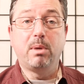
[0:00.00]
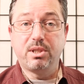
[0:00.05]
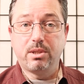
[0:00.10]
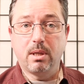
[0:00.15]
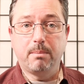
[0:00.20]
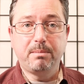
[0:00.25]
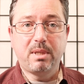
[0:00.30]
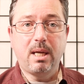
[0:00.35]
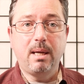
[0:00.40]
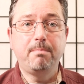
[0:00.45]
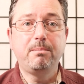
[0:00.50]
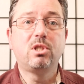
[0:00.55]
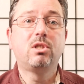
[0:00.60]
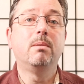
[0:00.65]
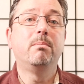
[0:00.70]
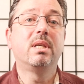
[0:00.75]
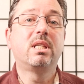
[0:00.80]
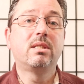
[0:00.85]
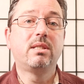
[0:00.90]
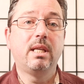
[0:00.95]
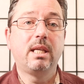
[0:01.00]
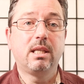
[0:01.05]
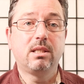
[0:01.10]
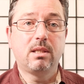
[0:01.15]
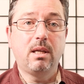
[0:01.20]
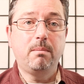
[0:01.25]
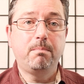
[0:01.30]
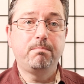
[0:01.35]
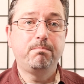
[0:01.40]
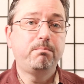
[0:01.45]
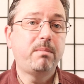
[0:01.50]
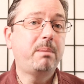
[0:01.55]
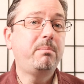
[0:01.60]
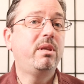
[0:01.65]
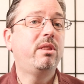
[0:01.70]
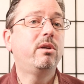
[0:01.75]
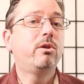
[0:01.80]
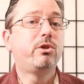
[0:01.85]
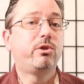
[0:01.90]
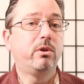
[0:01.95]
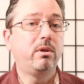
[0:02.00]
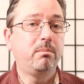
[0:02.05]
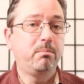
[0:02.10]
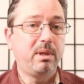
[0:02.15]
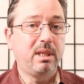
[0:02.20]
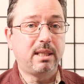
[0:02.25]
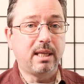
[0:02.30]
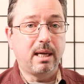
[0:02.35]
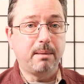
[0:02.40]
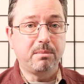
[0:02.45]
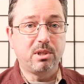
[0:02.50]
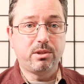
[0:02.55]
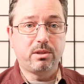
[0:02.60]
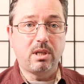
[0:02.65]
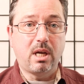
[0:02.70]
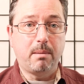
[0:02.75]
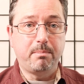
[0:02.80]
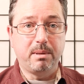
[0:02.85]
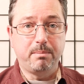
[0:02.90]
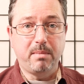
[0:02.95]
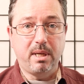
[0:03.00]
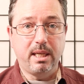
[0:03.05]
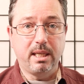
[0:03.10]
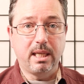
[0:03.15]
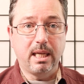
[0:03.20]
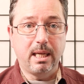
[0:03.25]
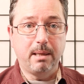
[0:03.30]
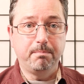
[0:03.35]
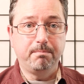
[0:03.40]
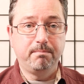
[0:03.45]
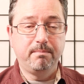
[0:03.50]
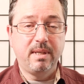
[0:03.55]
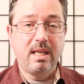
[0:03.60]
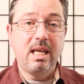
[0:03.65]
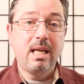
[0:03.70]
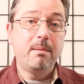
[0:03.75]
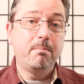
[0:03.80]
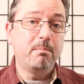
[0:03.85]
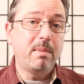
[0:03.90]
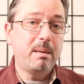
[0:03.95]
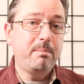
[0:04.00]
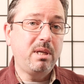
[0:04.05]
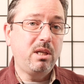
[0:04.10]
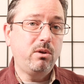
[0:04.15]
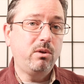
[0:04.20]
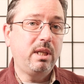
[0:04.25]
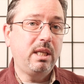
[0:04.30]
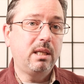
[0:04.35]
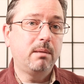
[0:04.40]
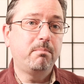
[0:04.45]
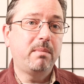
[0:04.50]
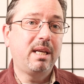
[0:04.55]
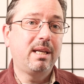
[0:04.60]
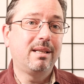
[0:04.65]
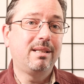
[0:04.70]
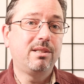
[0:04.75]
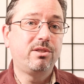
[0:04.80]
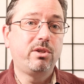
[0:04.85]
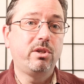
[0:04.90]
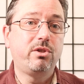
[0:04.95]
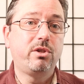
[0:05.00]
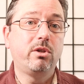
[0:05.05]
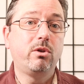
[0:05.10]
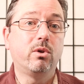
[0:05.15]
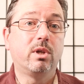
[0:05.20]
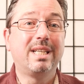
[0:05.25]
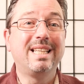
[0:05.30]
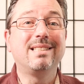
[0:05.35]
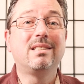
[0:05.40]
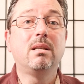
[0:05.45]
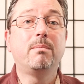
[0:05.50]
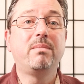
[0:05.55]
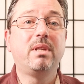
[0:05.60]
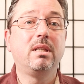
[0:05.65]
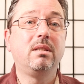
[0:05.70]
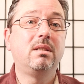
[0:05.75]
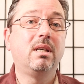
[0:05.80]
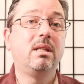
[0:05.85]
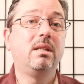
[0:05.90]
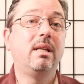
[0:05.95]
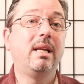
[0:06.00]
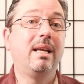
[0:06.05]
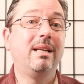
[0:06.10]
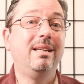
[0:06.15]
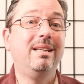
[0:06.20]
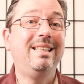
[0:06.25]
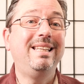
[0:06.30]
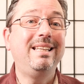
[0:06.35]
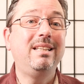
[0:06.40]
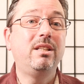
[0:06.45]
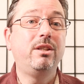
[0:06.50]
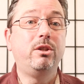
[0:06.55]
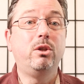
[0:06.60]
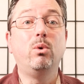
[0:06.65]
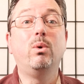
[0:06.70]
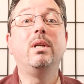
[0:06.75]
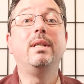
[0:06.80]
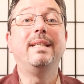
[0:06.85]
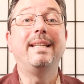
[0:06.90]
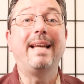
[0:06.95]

But sometimes, to mix things up, maybe there shouldn't be time to stop and metagame. Maybe you need to make a decision or get something done and you need to do it